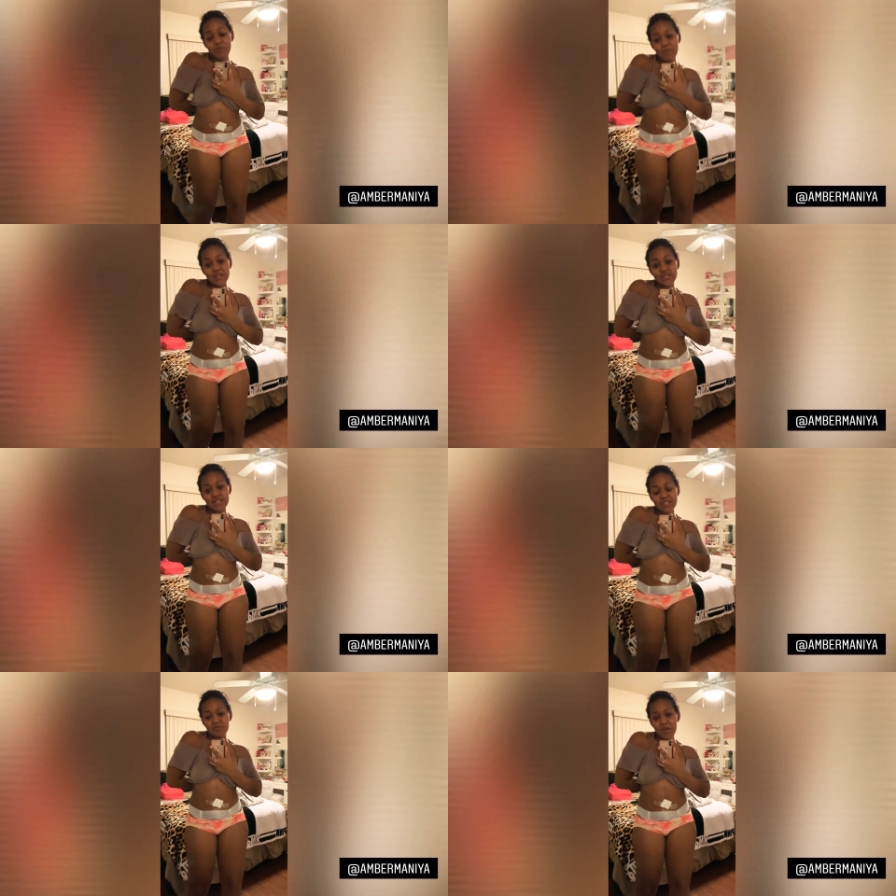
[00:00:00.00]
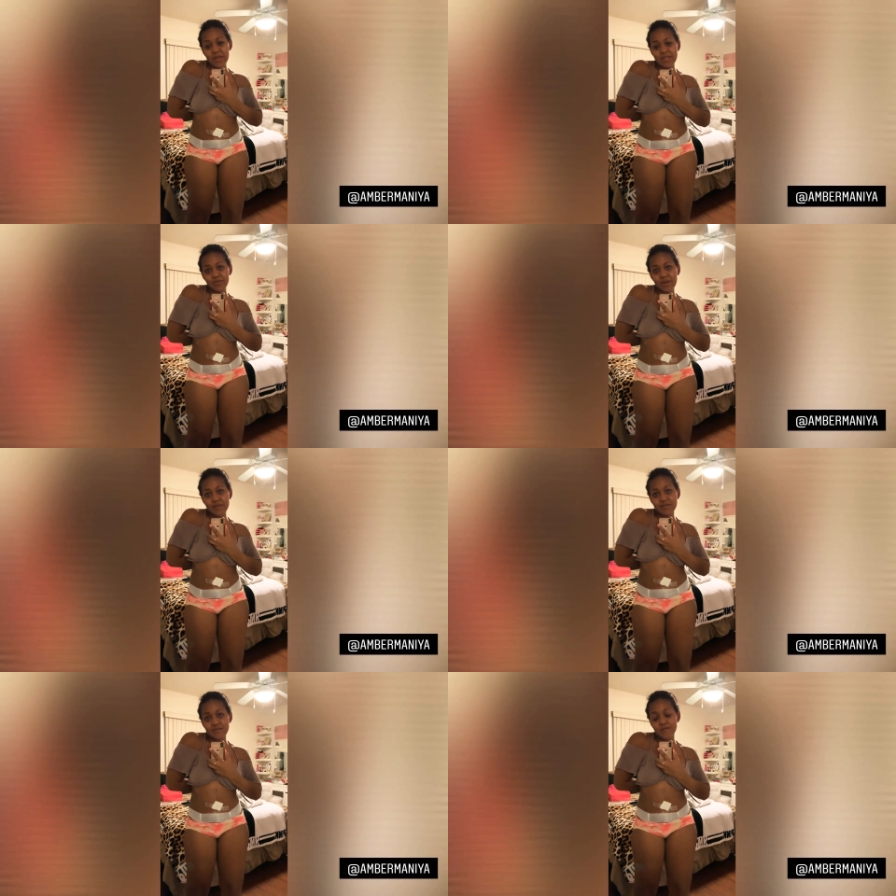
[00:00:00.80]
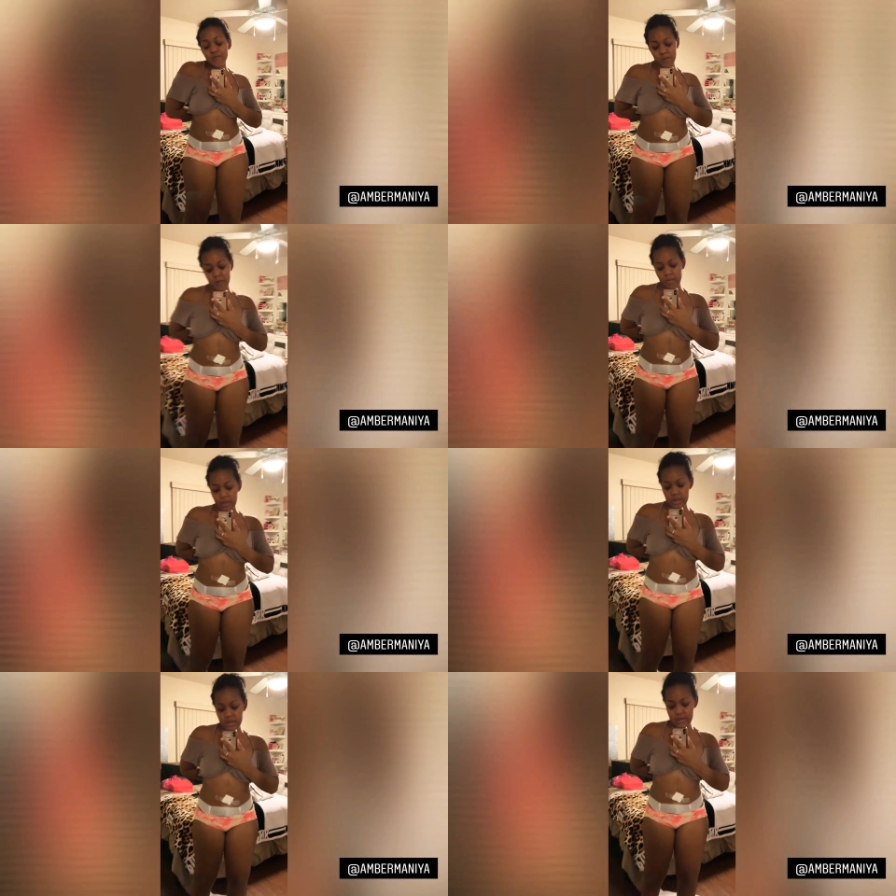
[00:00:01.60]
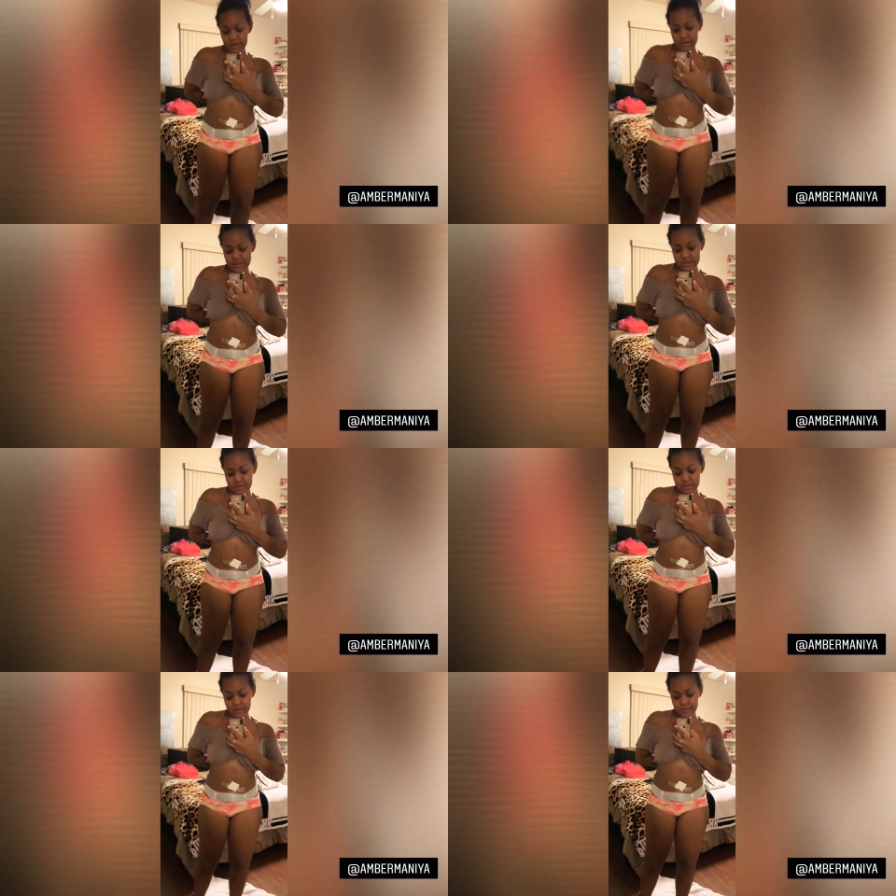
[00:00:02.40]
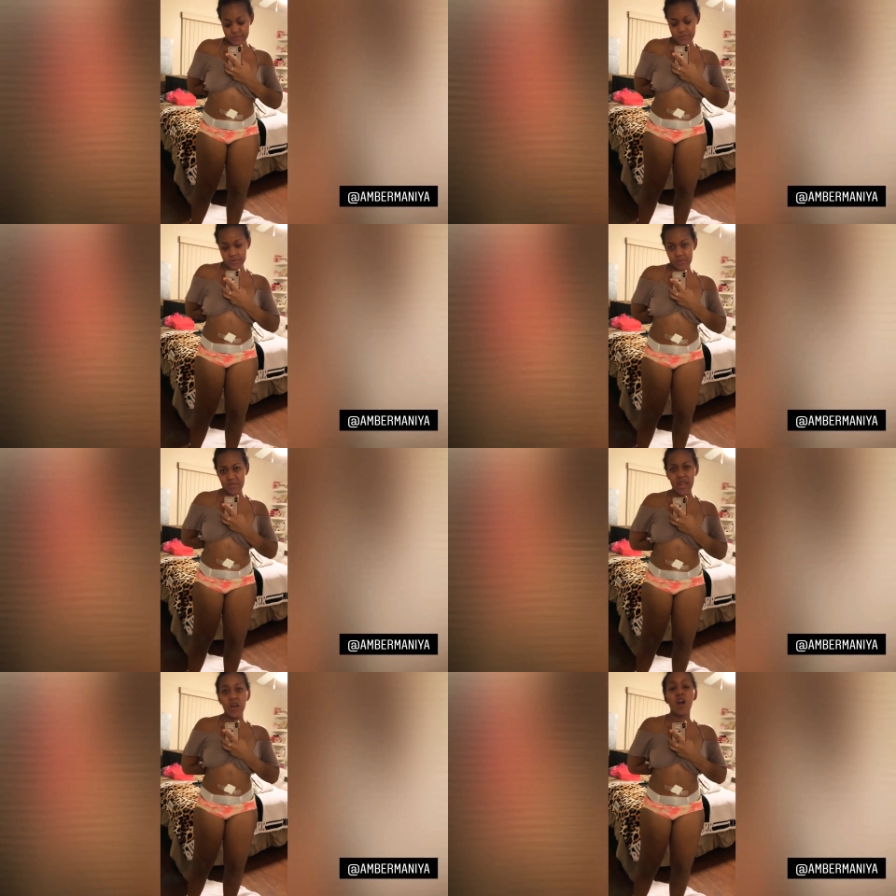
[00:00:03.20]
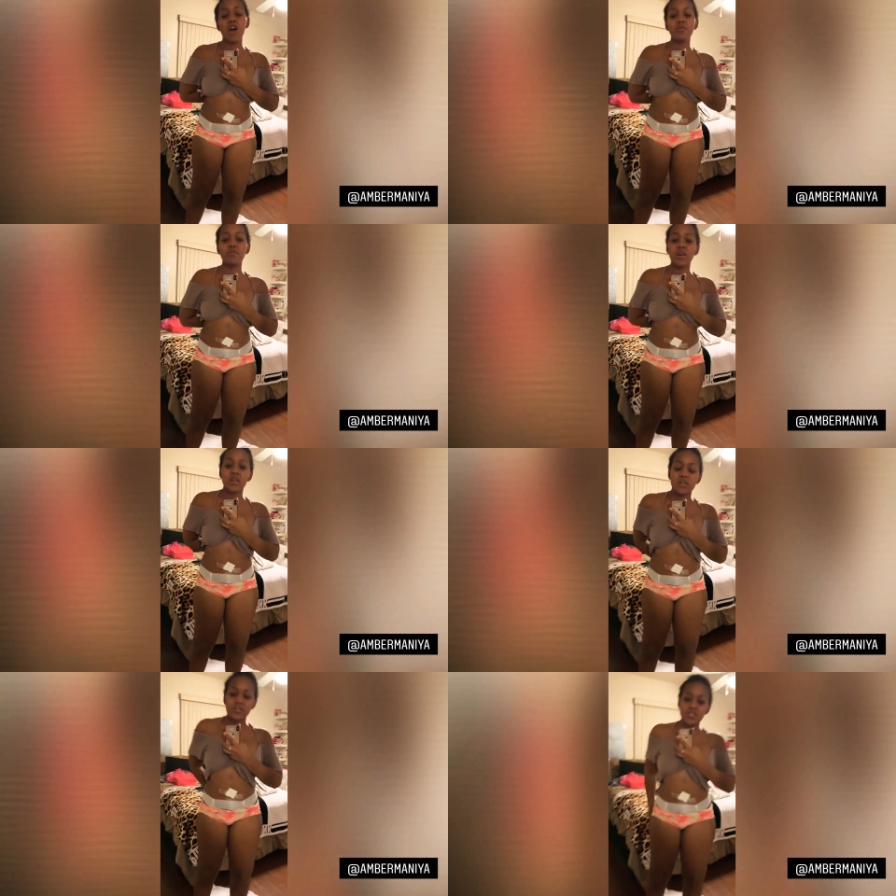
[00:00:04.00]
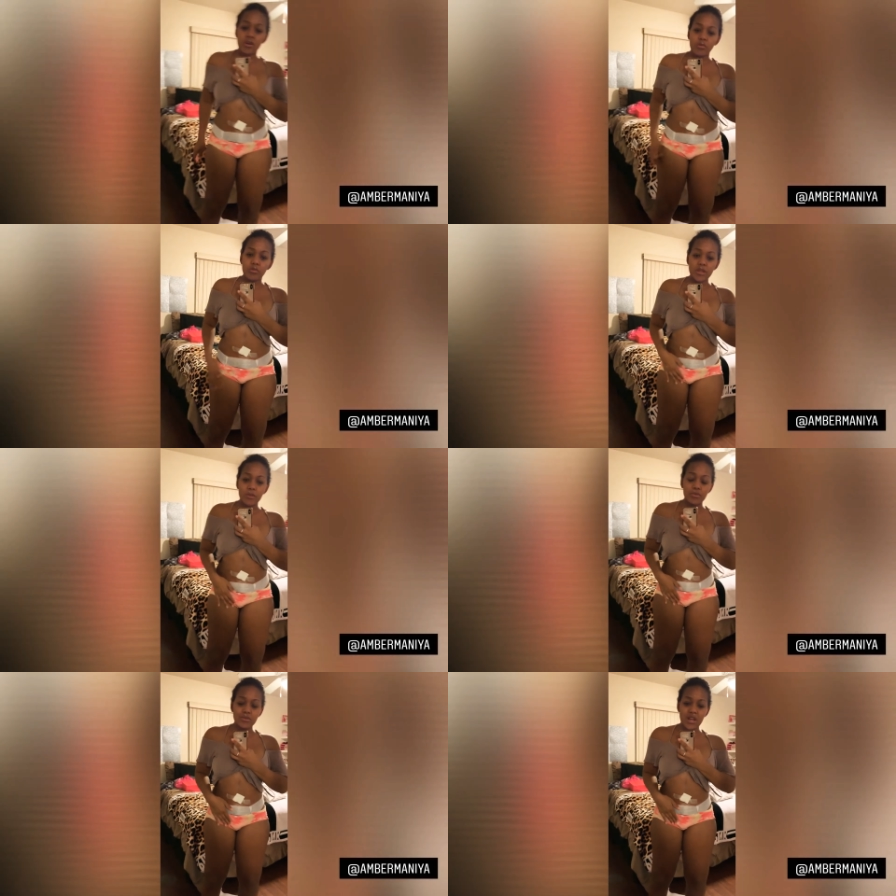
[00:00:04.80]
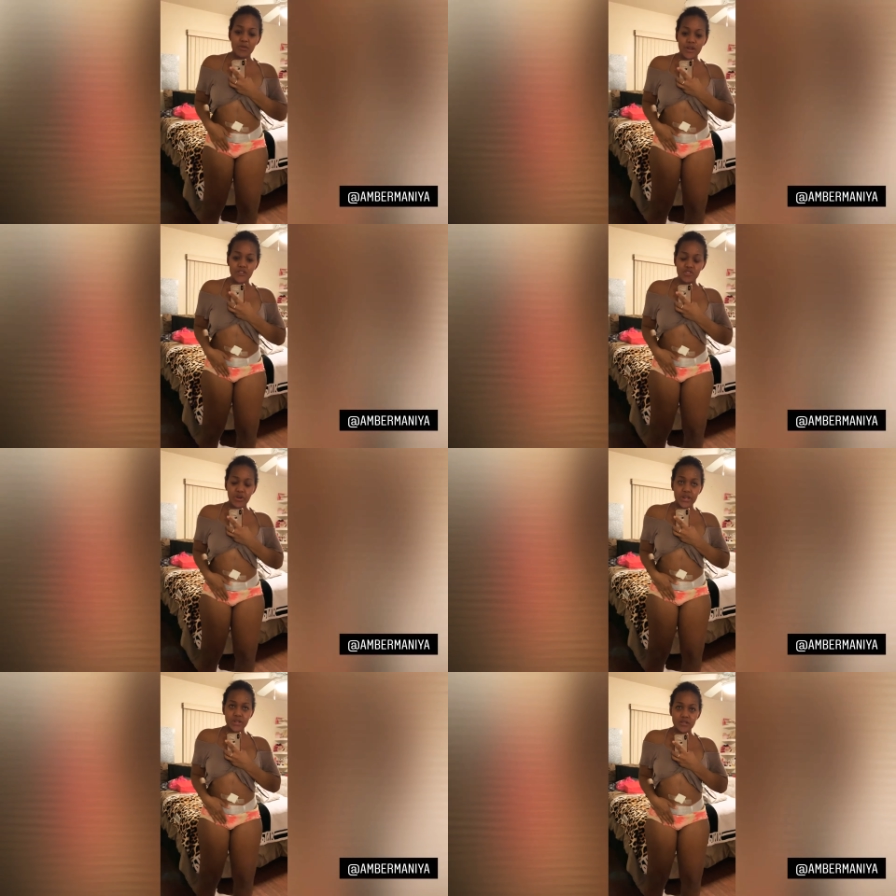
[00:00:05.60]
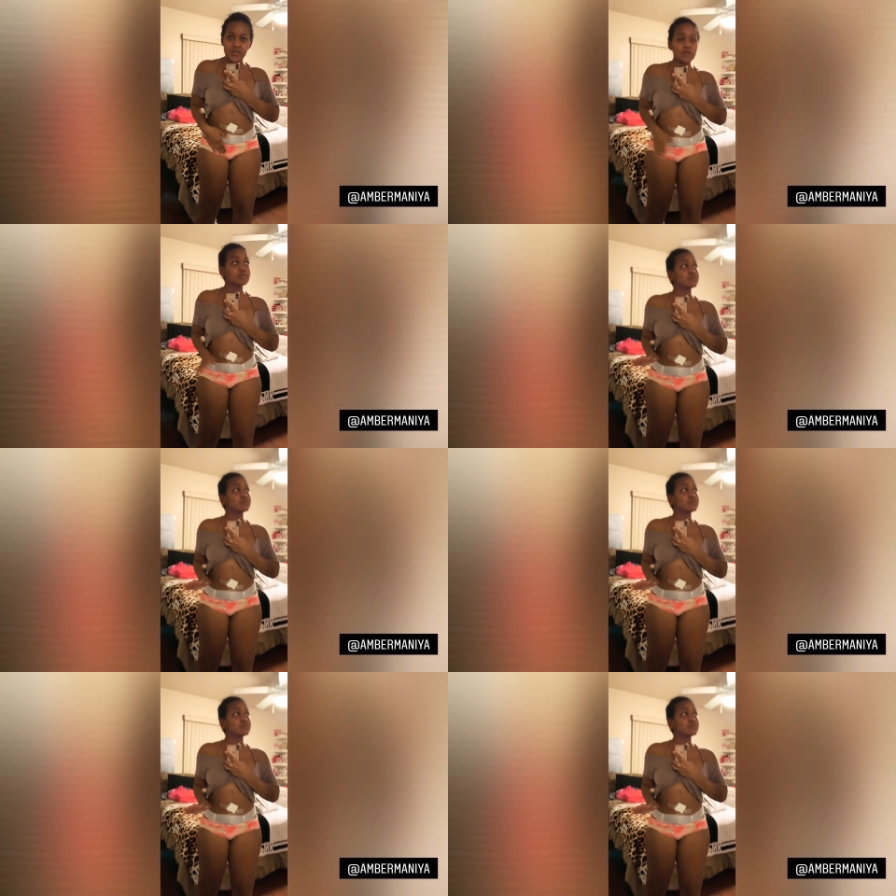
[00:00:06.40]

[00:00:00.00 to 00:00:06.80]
I'm about to clean my belly button and, oh, so when they pulled out my drains,